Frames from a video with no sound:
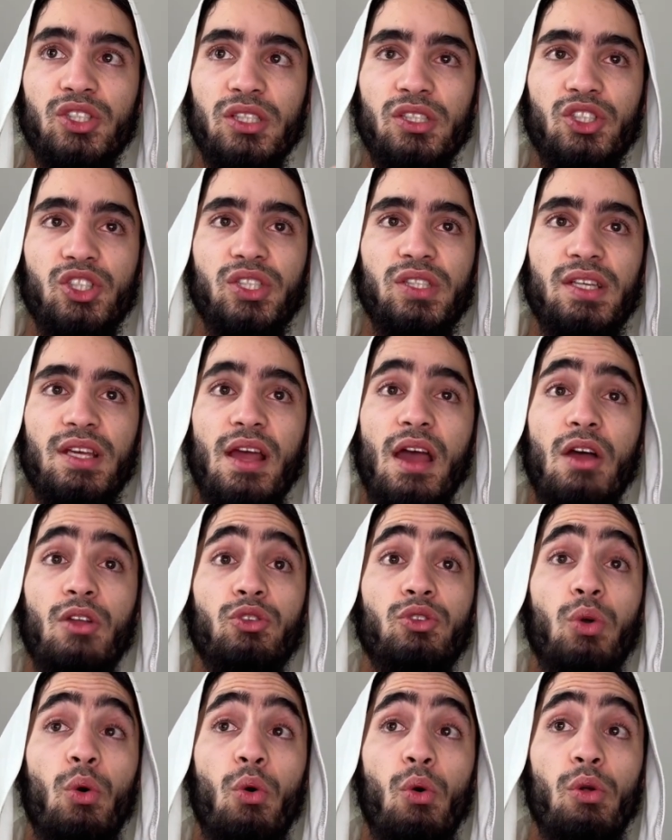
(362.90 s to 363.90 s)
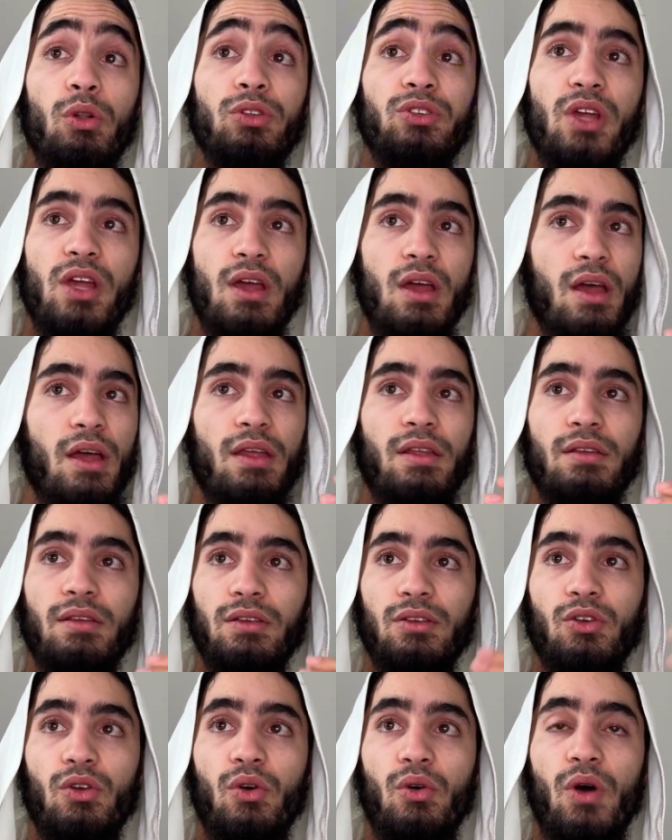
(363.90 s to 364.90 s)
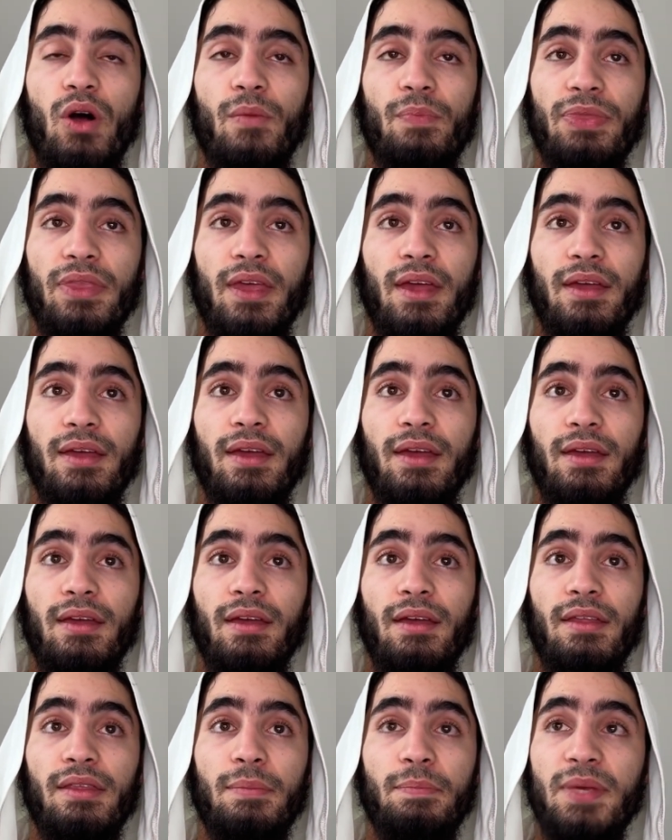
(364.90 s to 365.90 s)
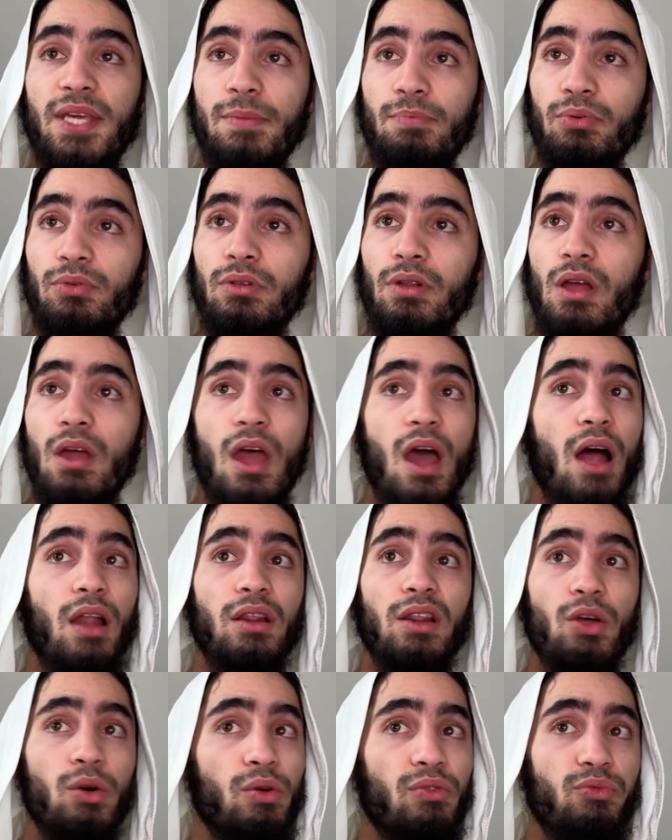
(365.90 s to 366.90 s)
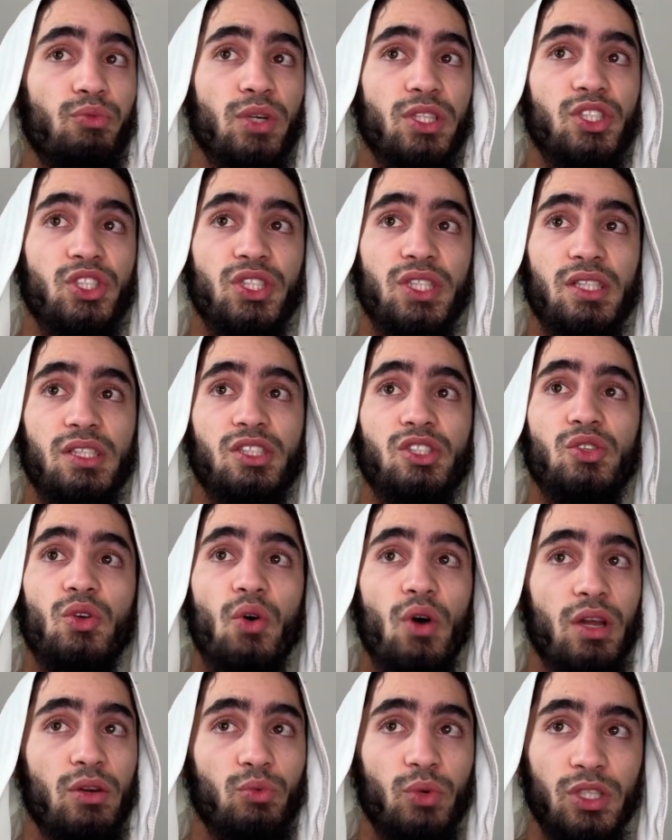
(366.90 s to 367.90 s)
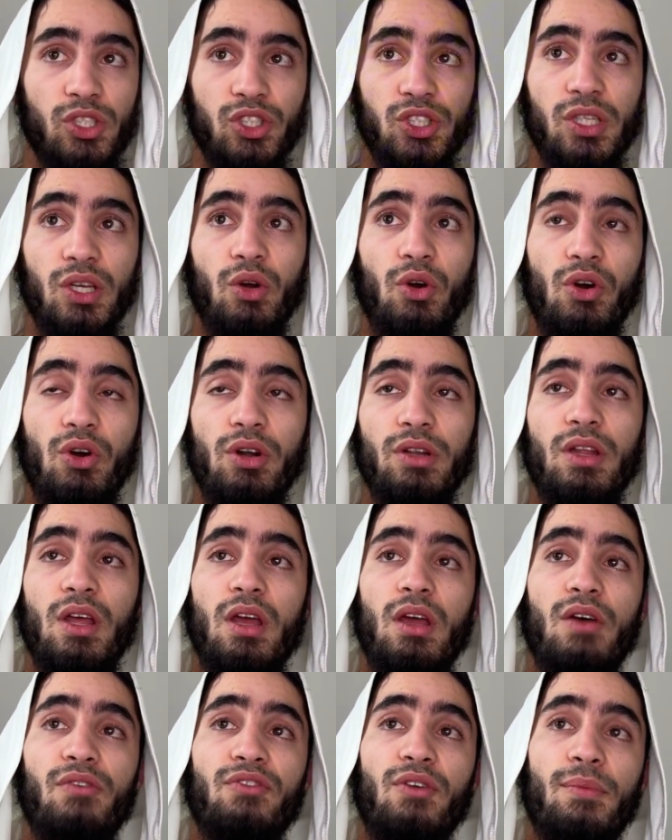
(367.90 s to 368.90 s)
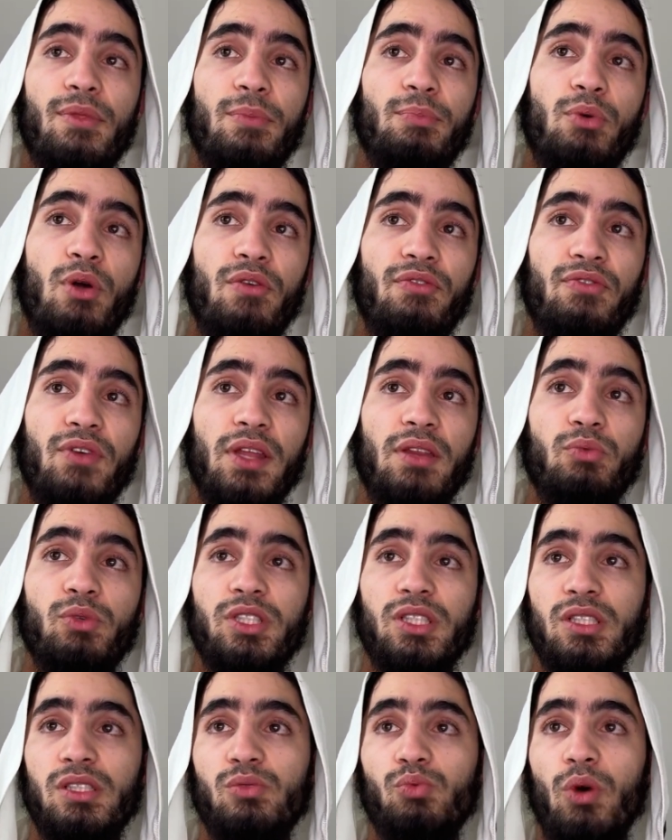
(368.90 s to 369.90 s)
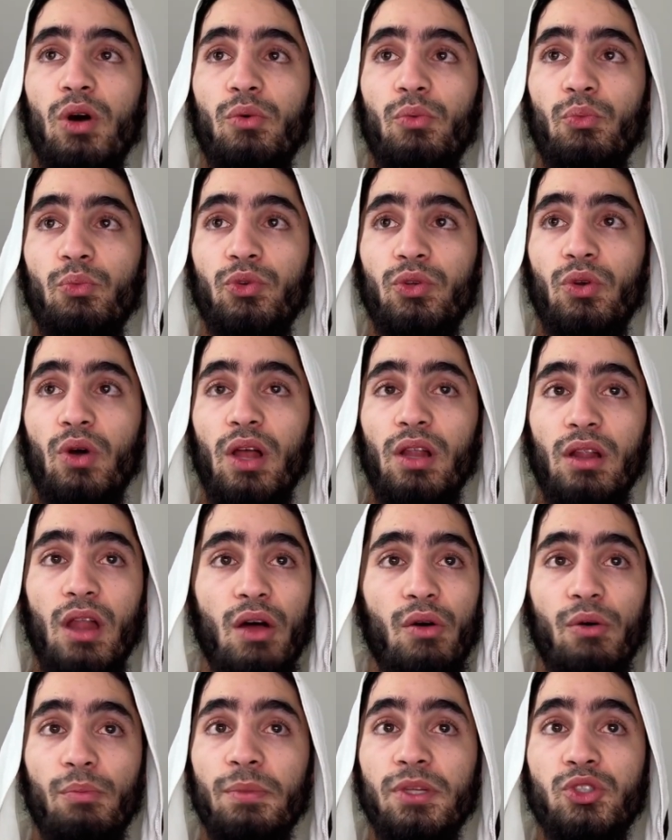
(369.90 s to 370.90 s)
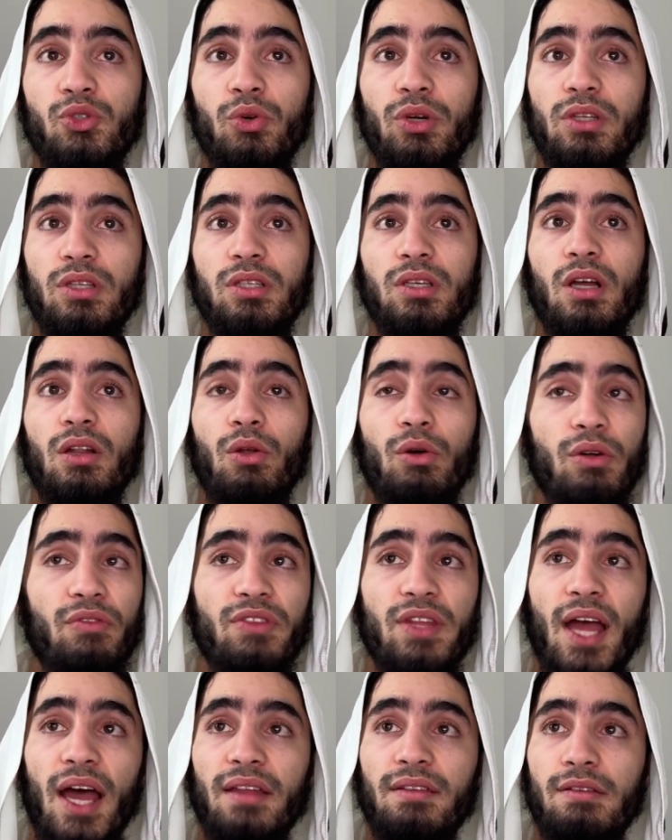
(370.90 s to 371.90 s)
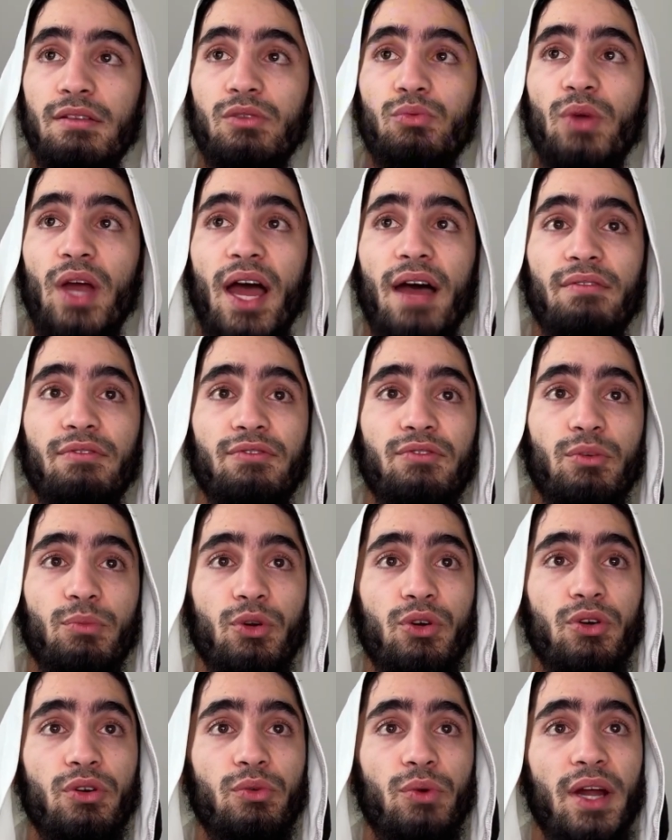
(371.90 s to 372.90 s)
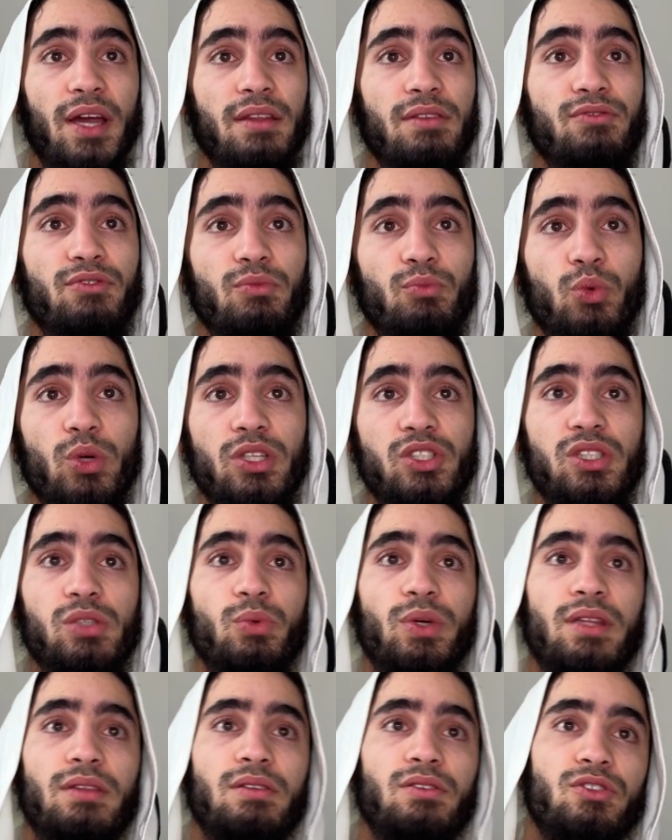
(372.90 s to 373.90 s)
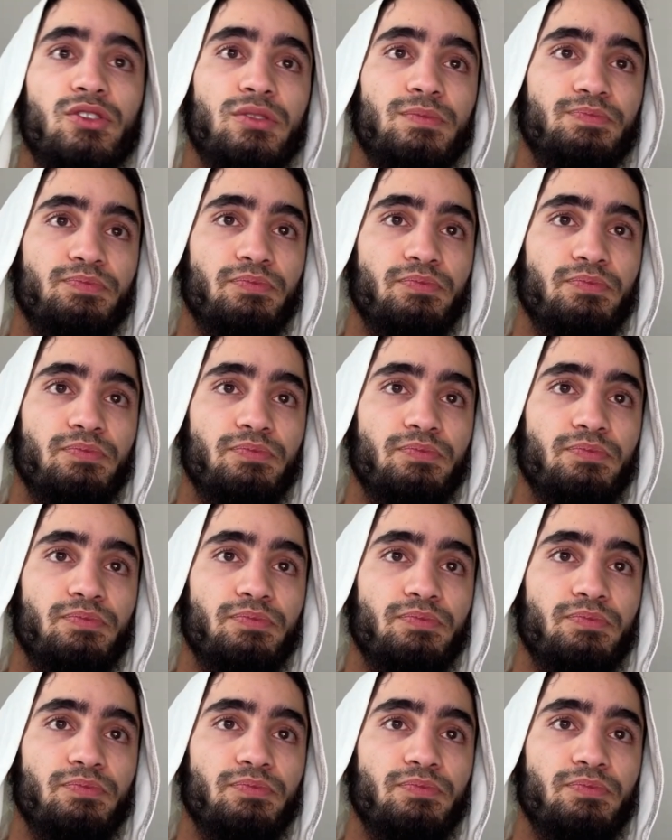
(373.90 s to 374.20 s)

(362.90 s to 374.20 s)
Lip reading: and she told, the people a lot of what she saw and what she heard from the Prophet, which is what, a lot of the hadith we have from her, right? From what she witnessed.